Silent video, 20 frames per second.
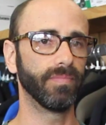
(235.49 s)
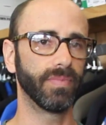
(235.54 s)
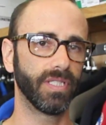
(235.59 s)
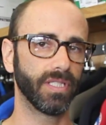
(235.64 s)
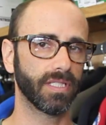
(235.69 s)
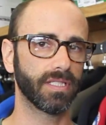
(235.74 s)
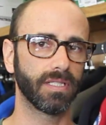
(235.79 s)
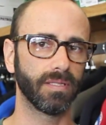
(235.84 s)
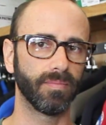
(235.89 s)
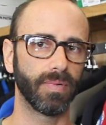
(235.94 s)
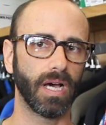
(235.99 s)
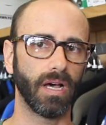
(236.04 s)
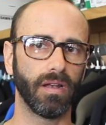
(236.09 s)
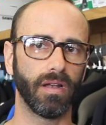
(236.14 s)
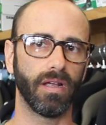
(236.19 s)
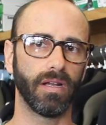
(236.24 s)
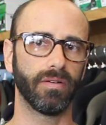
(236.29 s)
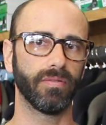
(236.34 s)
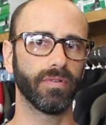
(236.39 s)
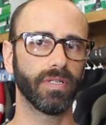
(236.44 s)
just about
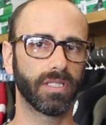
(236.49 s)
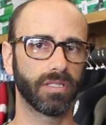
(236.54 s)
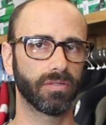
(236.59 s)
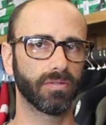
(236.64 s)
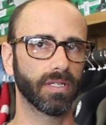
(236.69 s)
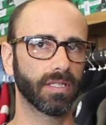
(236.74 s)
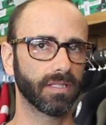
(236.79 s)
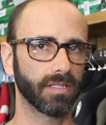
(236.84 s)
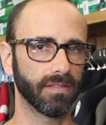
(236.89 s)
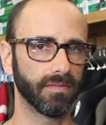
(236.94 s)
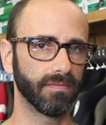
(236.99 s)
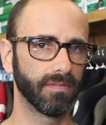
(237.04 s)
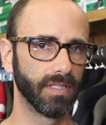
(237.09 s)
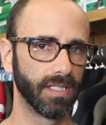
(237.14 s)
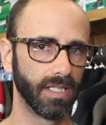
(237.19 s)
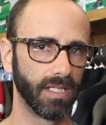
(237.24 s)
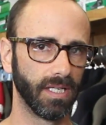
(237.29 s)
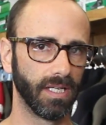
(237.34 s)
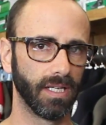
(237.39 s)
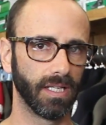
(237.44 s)
on restricted,
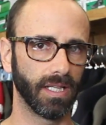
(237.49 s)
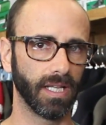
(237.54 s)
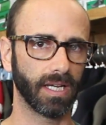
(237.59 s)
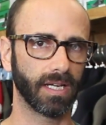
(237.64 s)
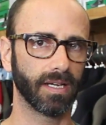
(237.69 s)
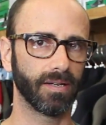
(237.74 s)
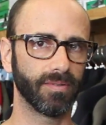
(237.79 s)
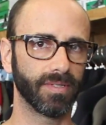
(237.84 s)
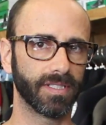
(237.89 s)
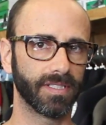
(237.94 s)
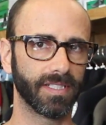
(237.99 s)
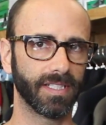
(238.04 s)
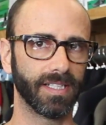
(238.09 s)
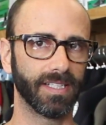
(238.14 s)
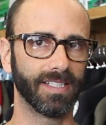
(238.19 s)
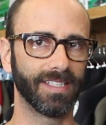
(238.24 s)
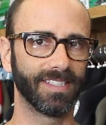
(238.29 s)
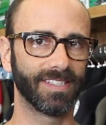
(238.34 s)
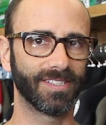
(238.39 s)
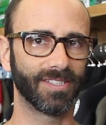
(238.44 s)
like I was saying.